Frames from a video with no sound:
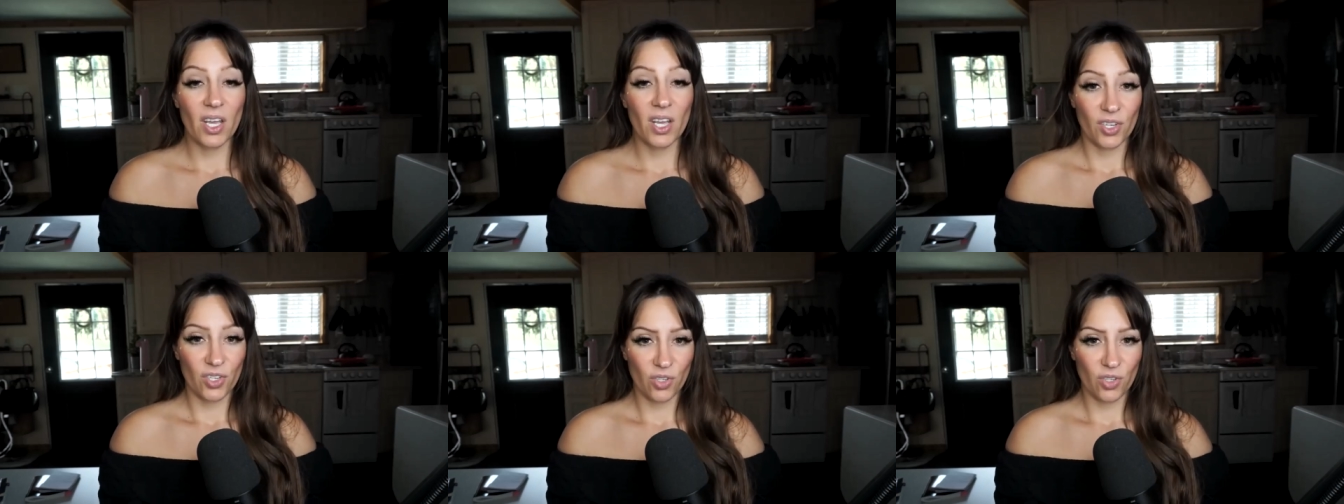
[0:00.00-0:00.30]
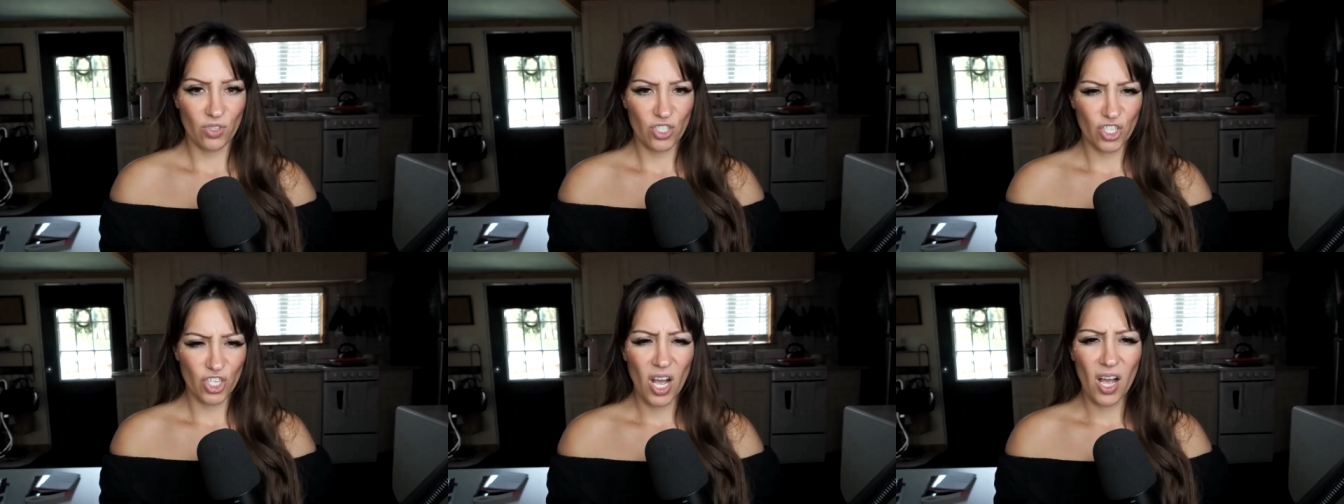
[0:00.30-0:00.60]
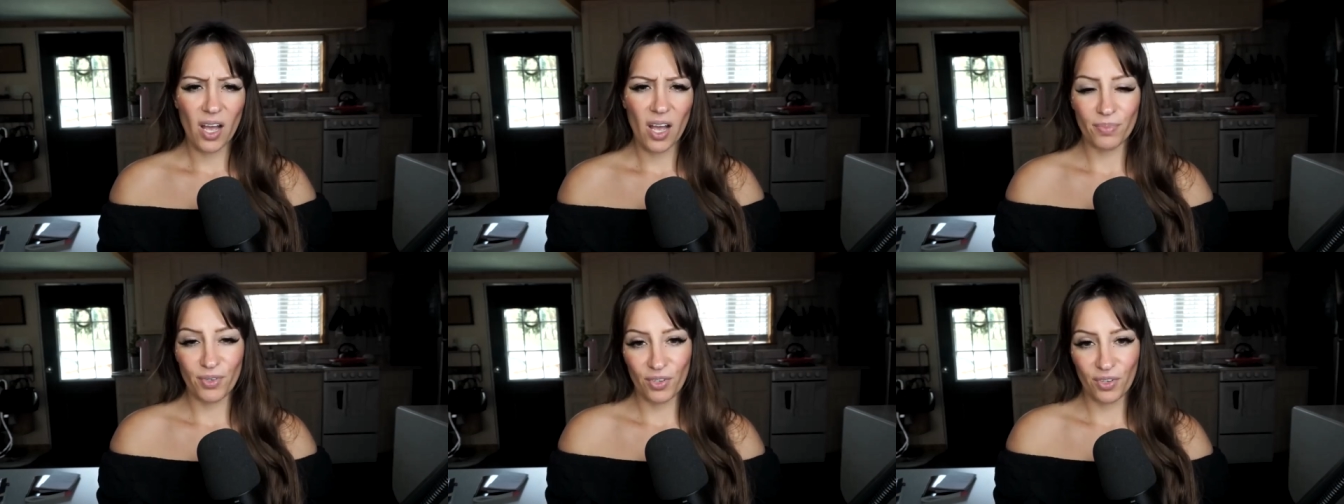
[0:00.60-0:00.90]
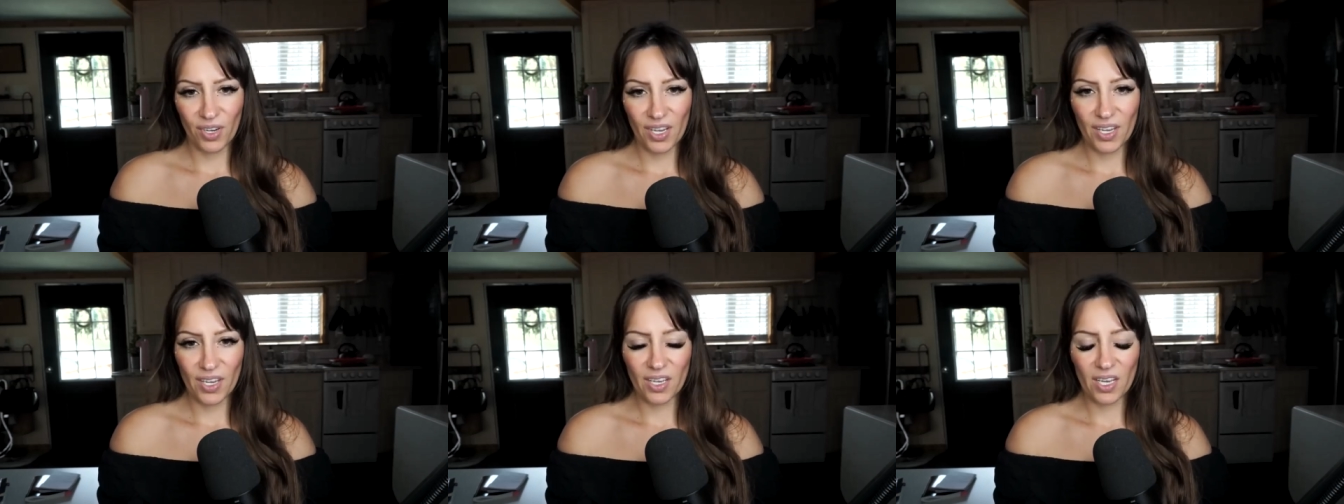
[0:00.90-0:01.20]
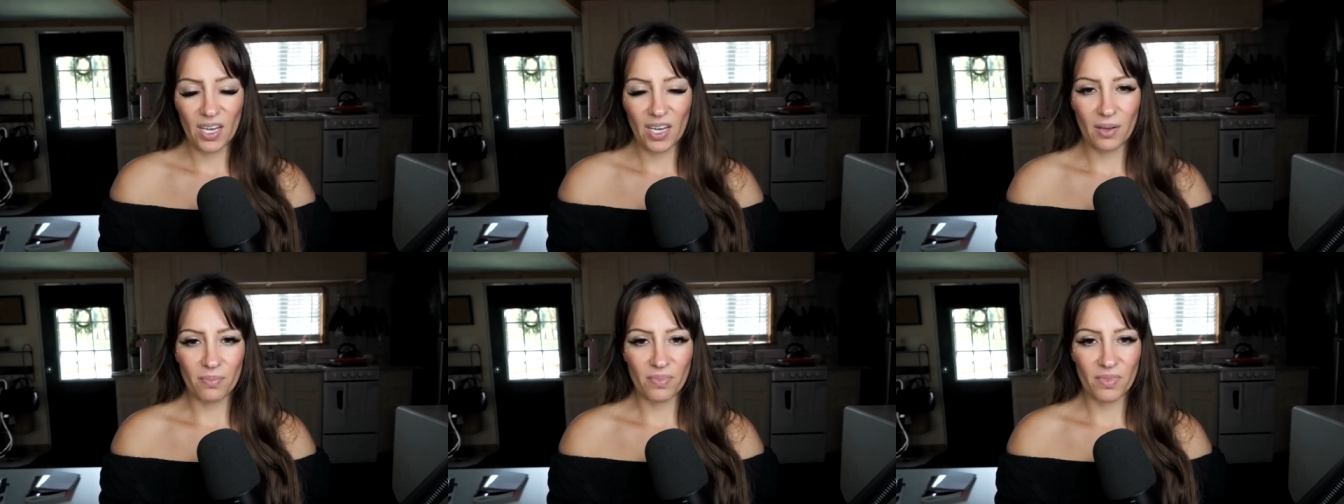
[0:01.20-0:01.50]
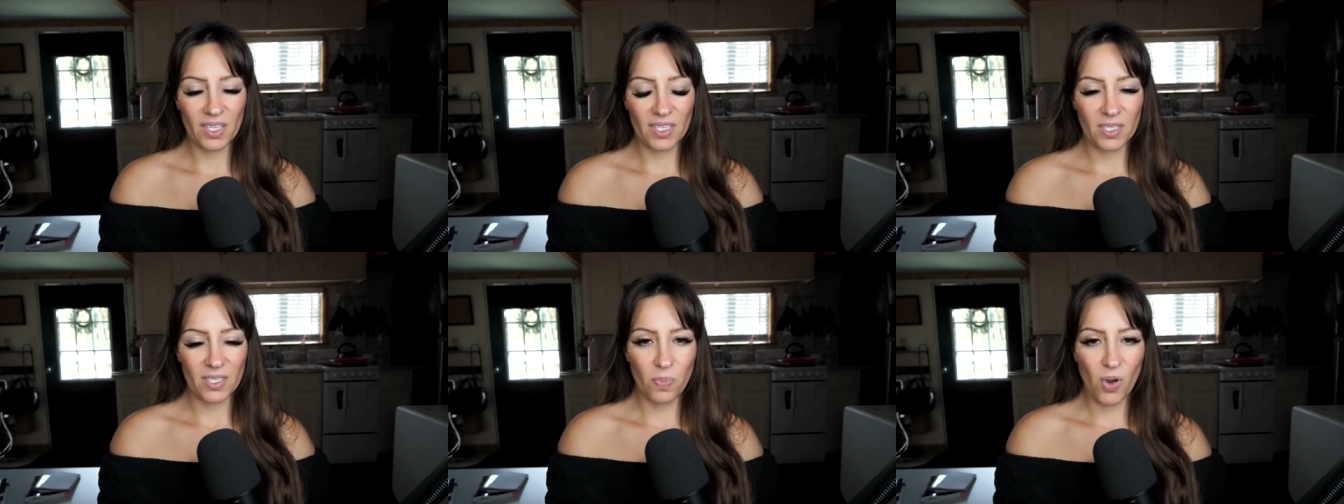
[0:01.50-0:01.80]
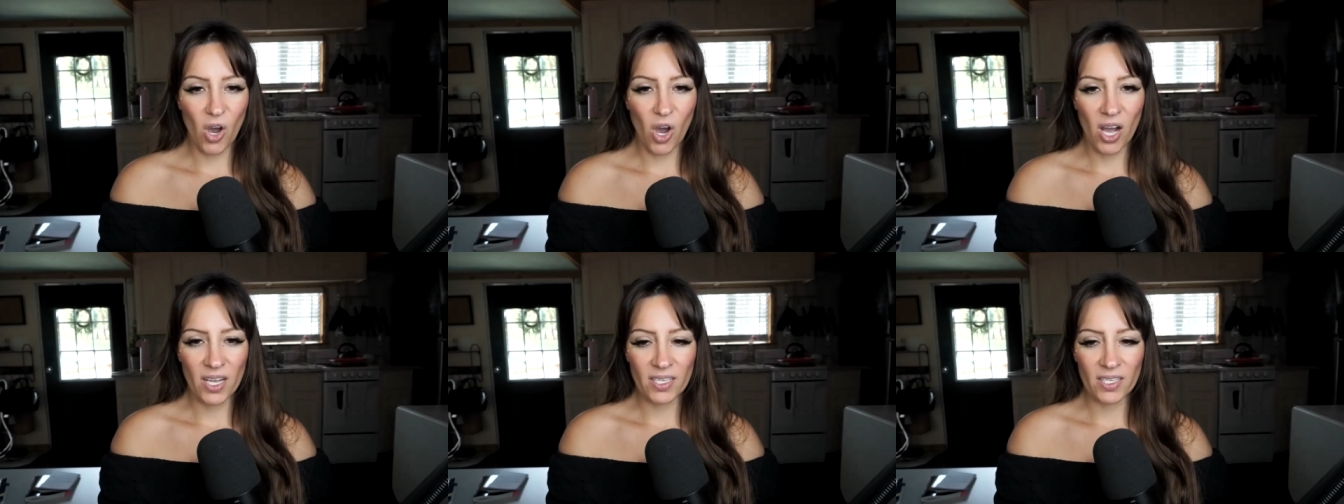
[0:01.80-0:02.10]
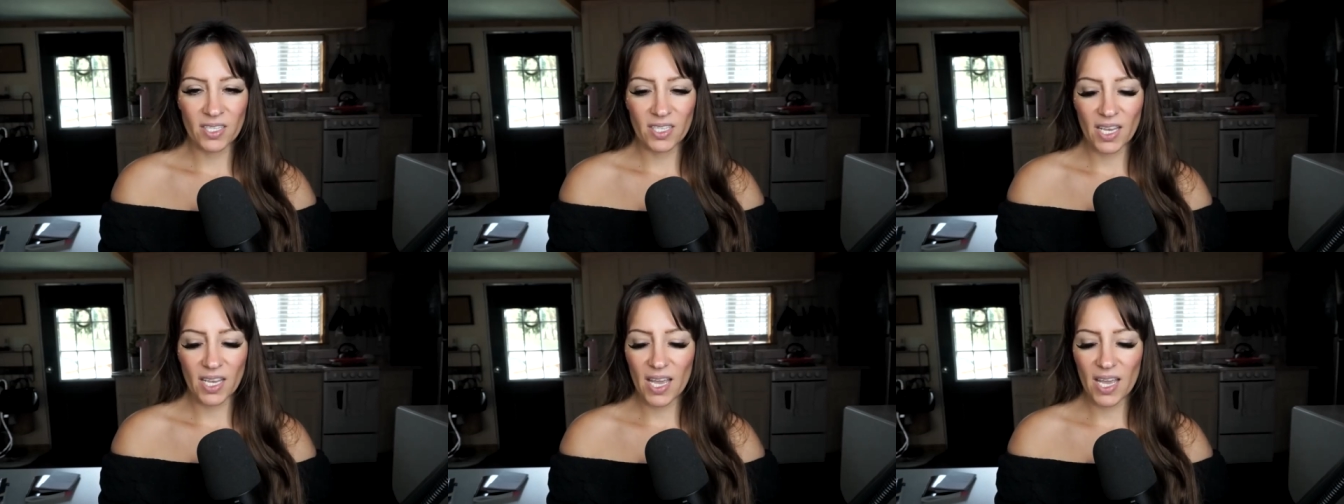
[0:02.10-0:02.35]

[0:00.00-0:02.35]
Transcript: your job, your income, this boss.